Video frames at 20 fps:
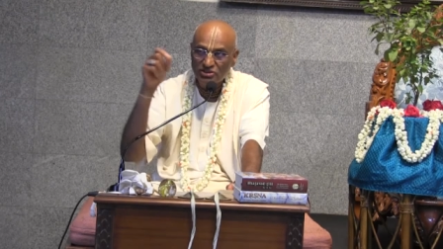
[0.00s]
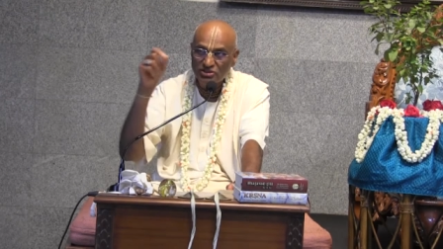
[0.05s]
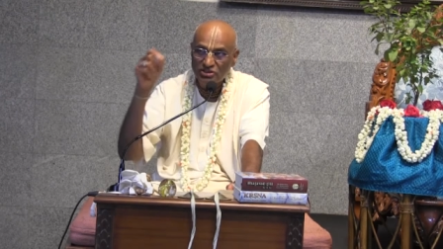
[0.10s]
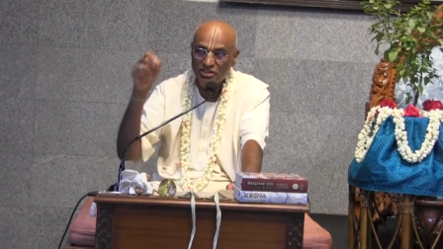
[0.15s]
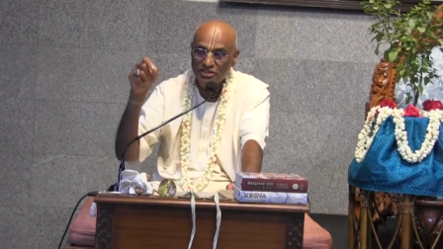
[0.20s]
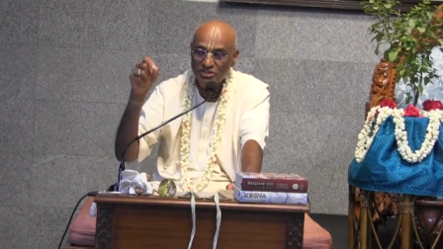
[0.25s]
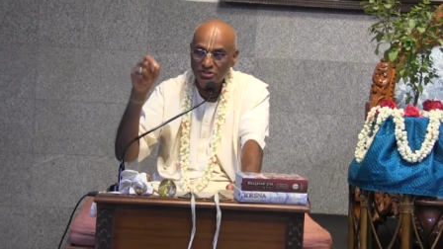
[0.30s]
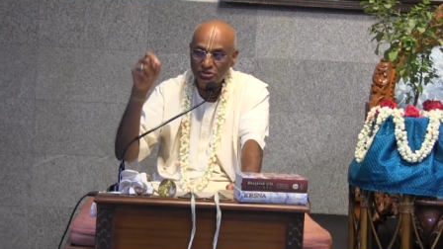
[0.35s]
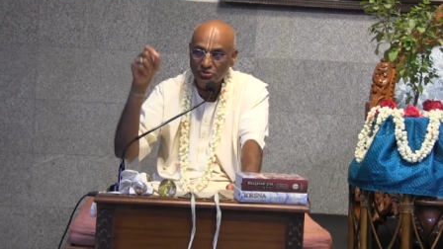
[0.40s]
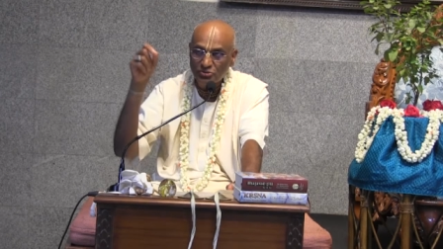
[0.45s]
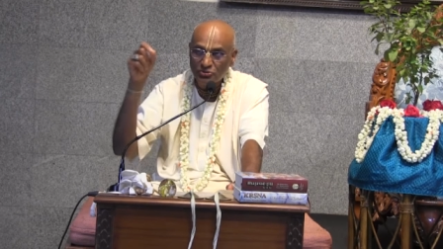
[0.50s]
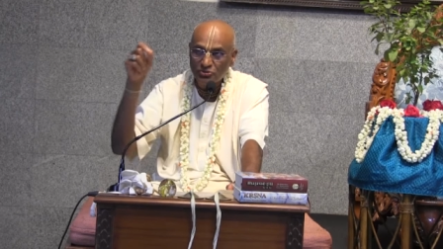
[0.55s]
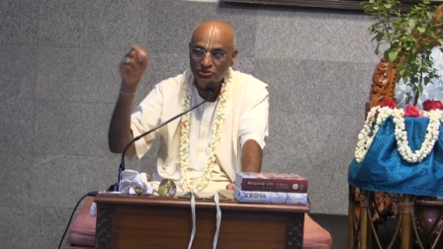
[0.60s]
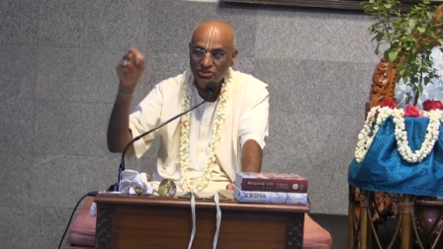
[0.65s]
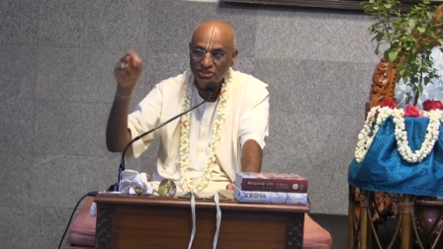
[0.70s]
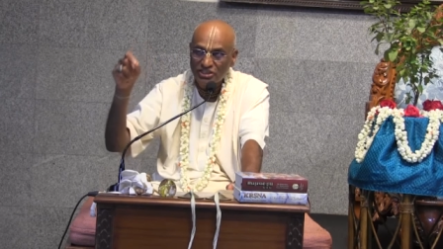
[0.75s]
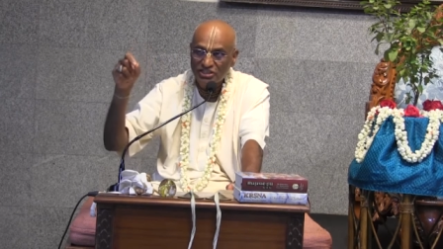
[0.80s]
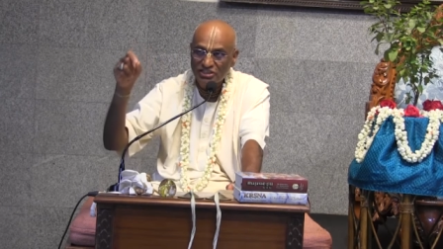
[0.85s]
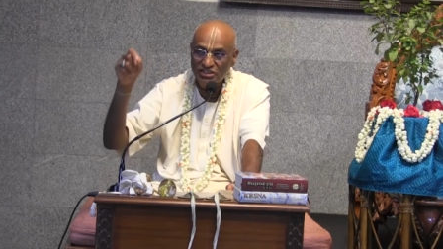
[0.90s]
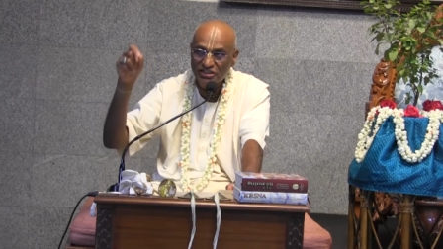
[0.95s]
stage 2,
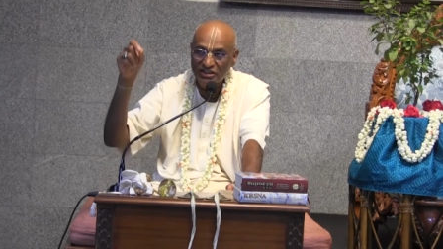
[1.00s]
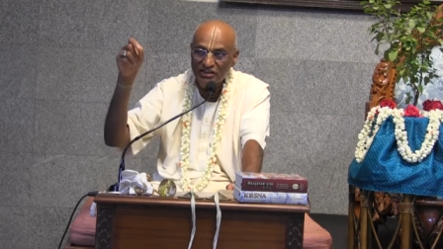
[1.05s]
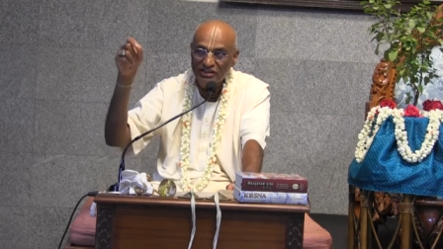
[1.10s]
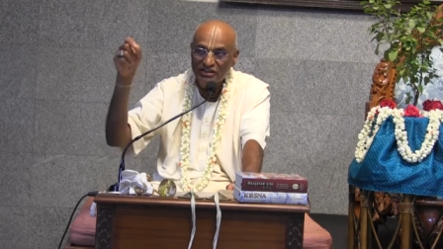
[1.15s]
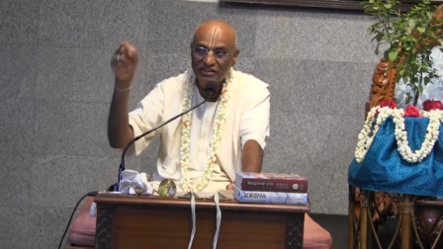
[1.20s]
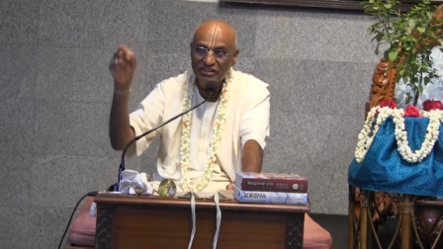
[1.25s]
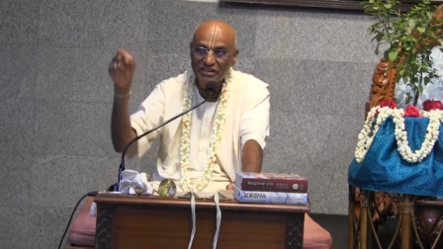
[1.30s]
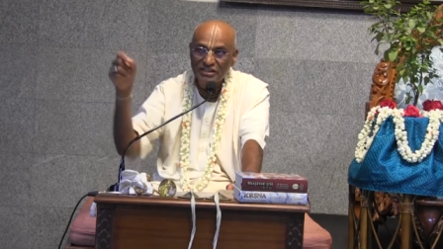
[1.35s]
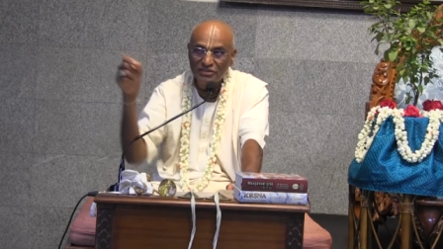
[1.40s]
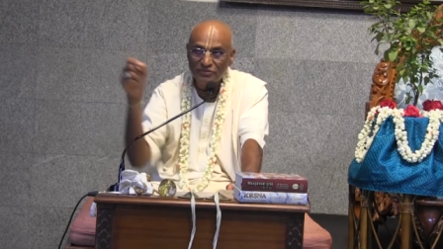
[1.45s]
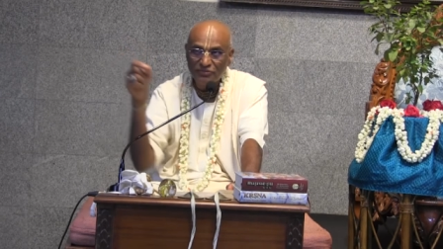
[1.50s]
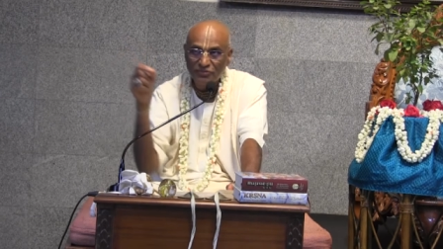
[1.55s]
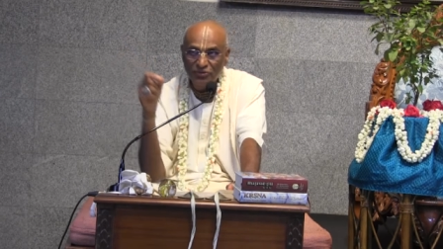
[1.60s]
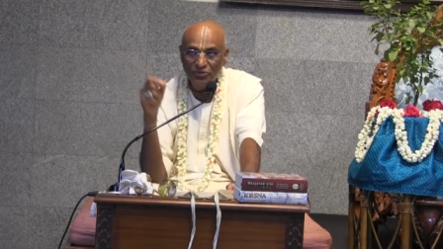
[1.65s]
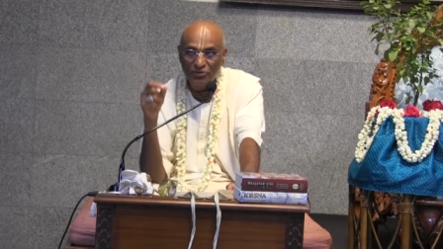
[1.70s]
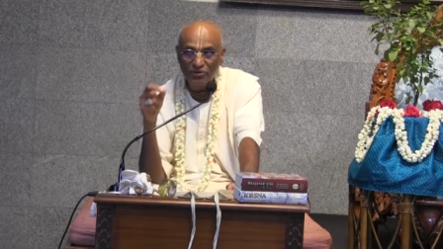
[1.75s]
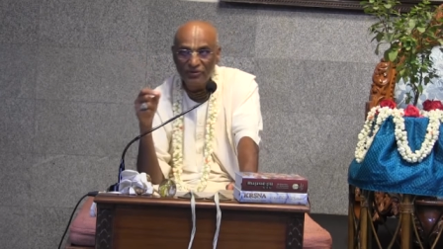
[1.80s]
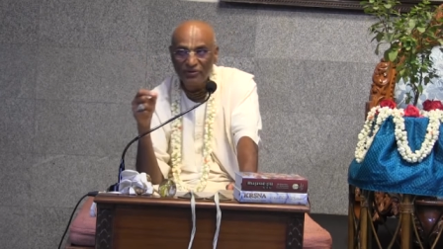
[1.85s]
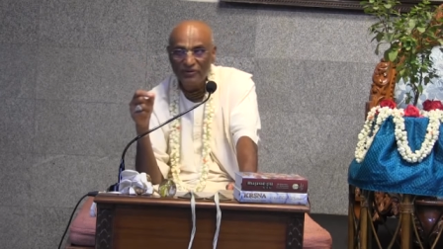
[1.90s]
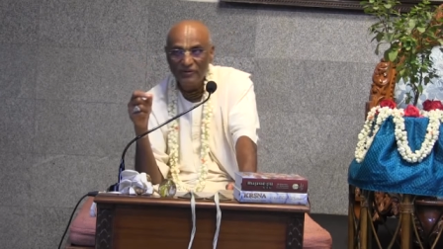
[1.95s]
stage 3, stage 4